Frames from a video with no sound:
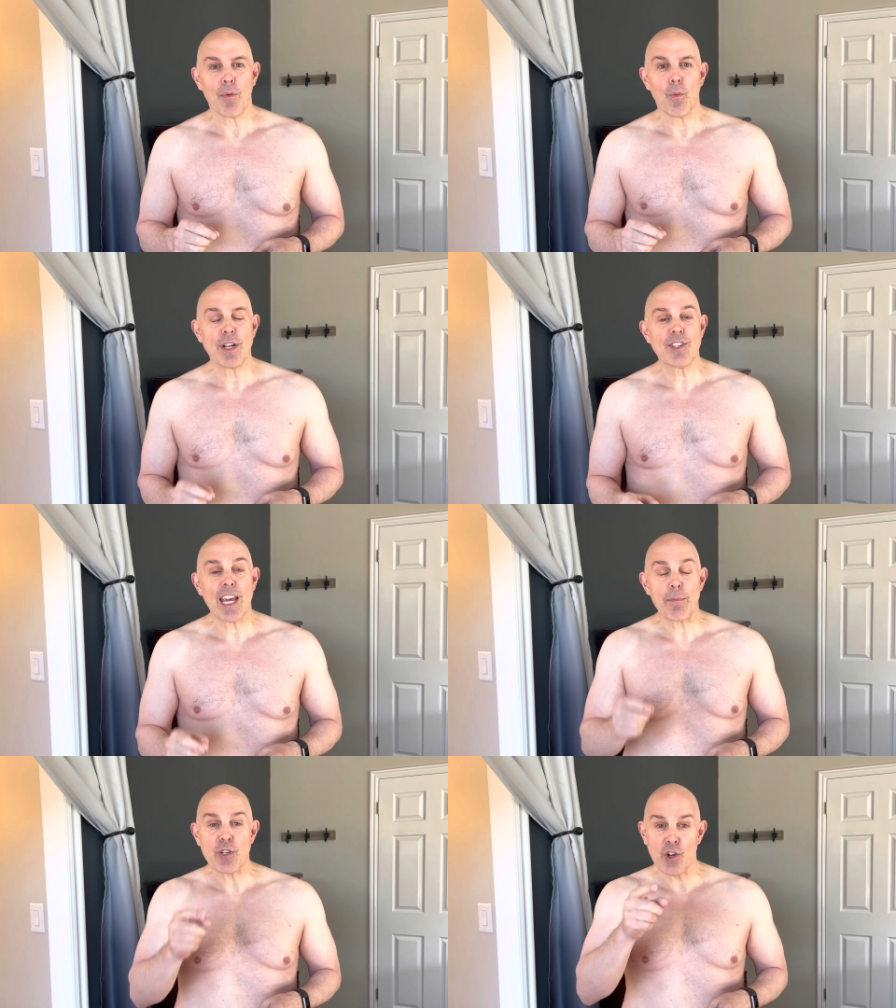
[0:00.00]
once
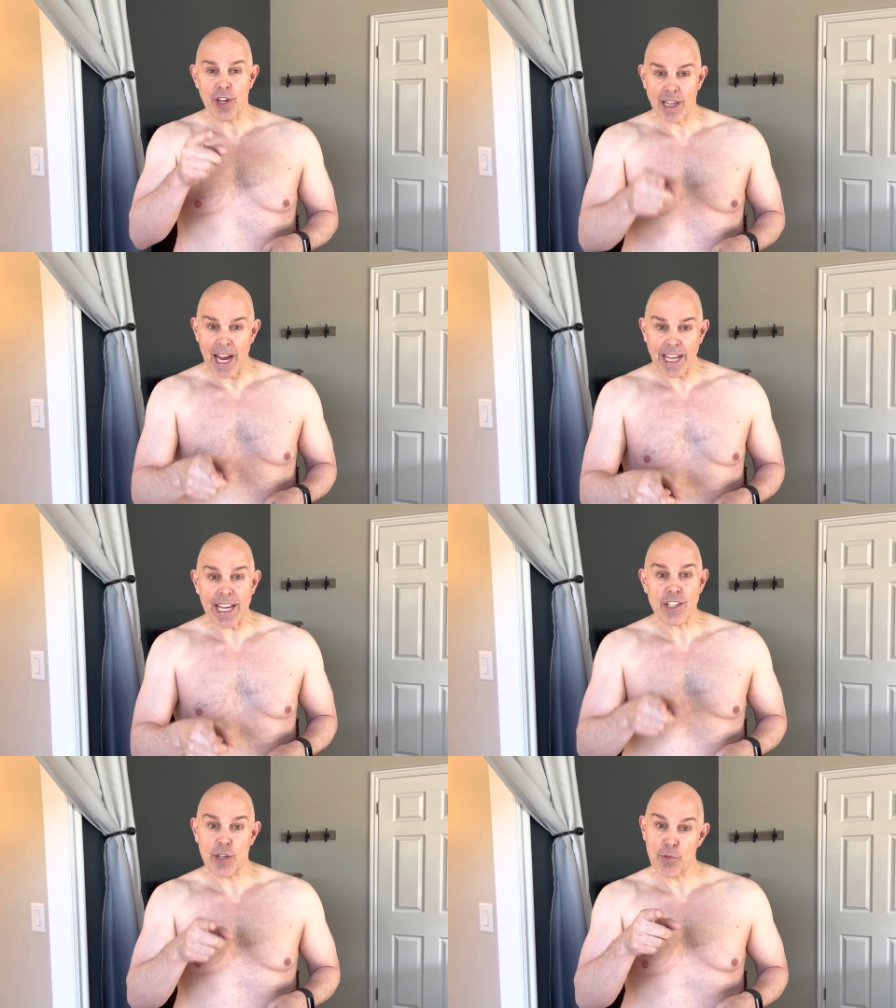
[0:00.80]
again, be sure to like
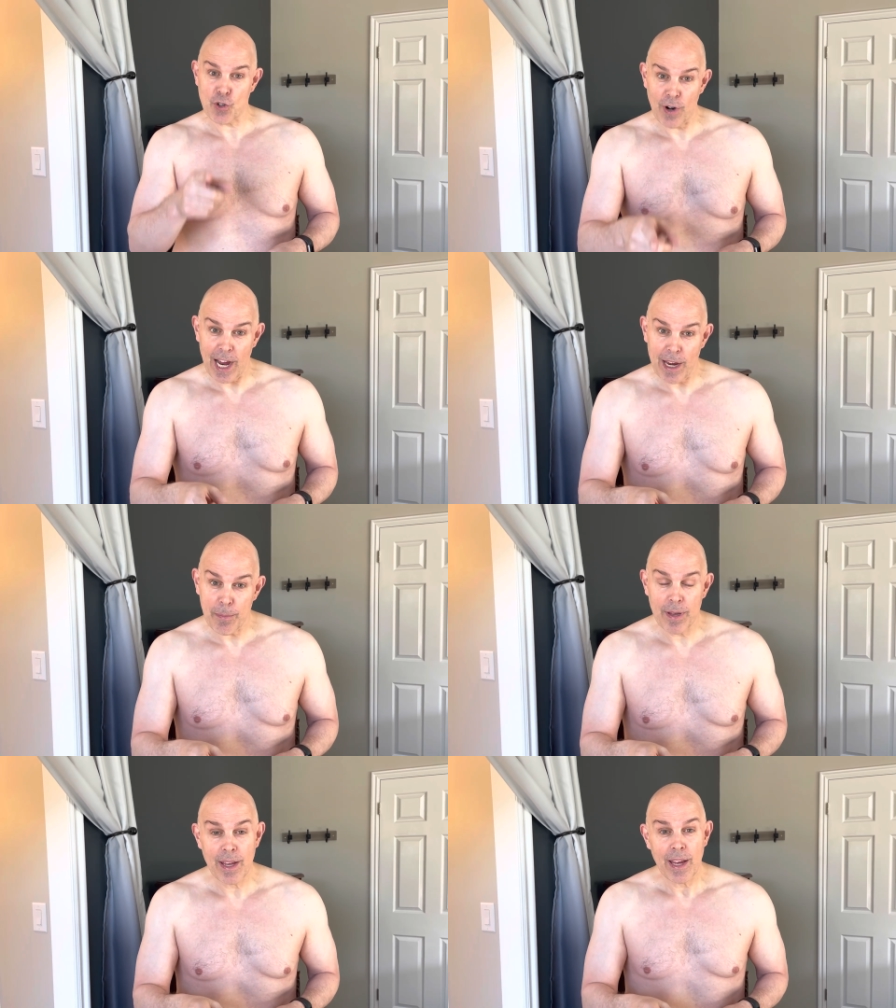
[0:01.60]
and subscribe.